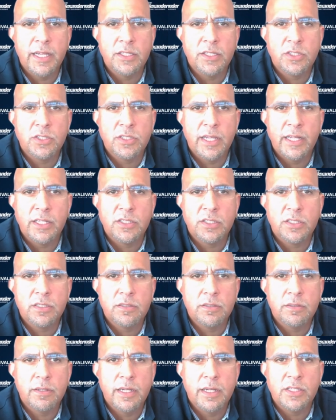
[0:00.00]

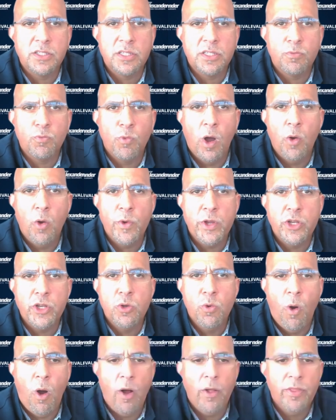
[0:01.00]
It's what we
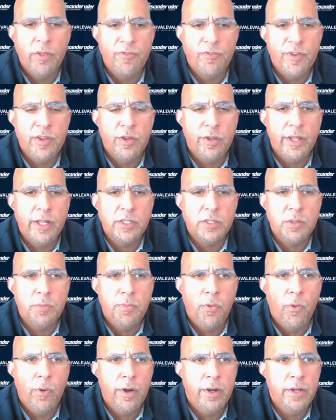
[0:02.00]
do on the field that's
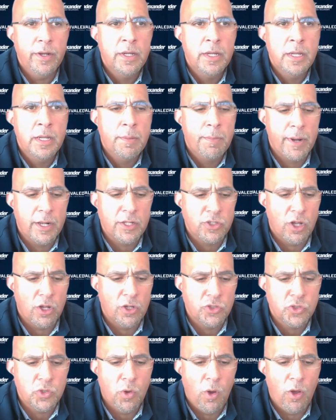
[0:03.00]
important, but it's
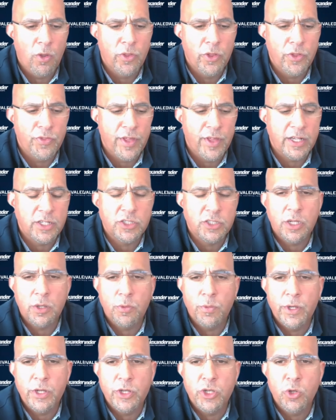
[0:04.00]
also all the things
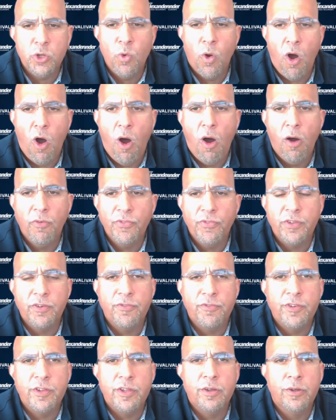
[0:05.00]
that we do off
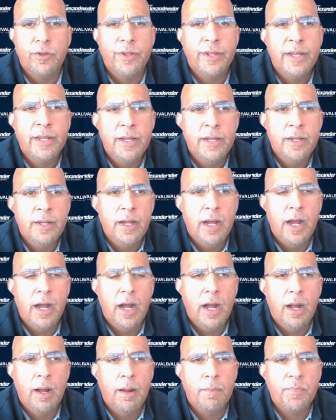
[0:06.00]
the field,
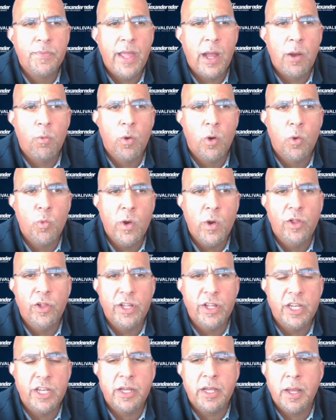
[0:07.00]
that we're
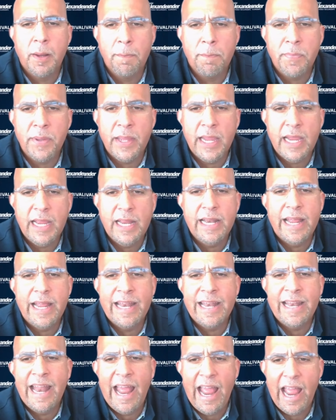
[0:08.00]
willing to compete
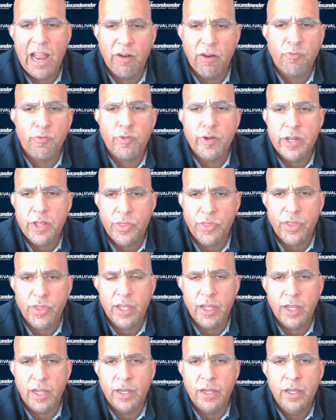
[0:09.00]
in
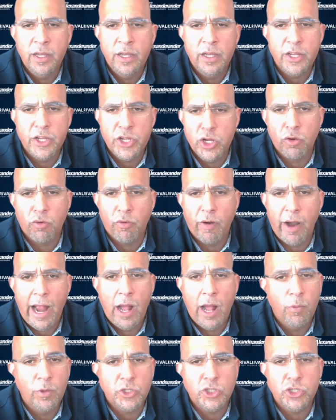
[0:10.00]
everything year
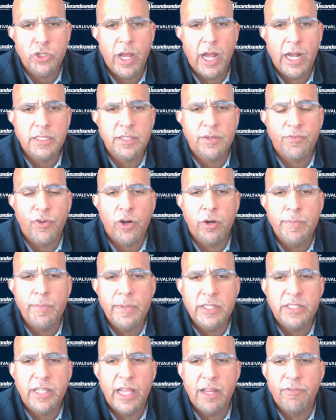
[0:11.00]
round, which you guys have heard
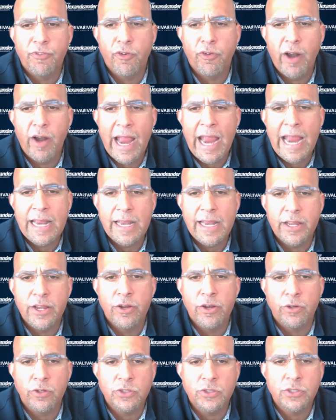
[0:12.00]
me say for 8
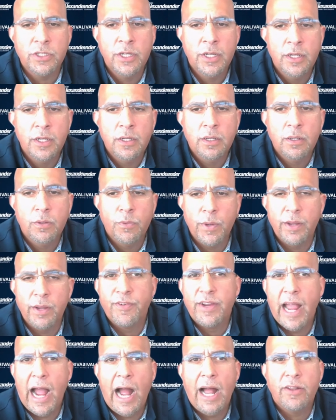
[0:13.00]
years. We
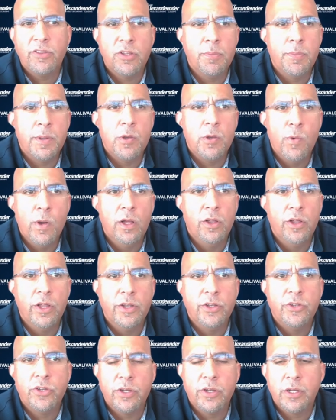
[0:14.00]
have got to be
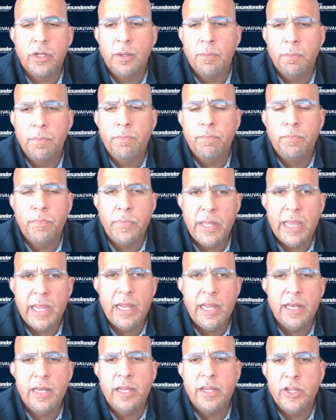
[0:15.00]
willing to
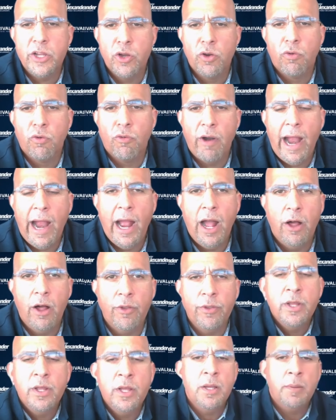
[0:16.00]
compete year
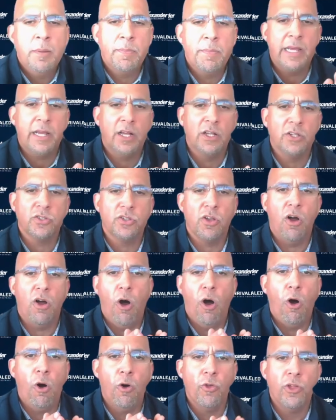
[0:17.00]
round because
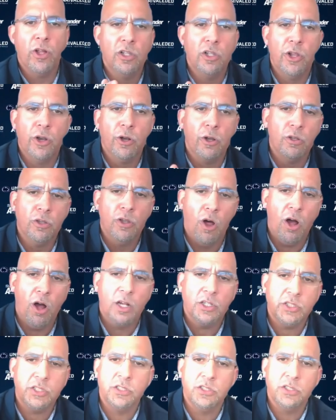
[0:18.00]
all the little
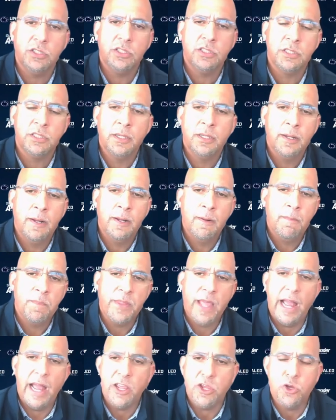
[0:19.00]
losses
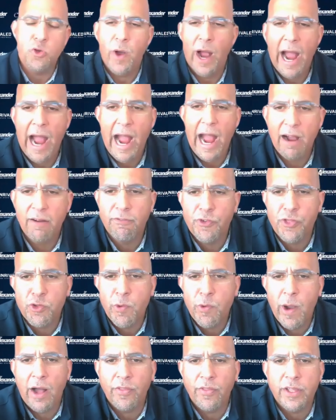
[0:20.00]
that you have
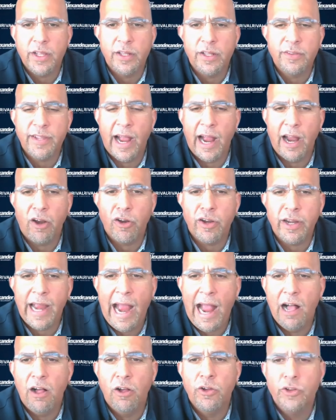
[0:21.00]
throughout the entire
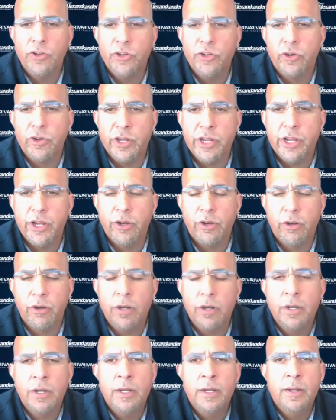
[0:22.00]
calendar
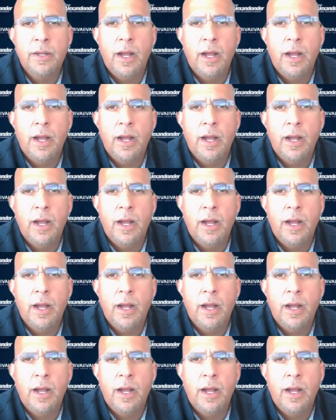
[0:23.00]
year,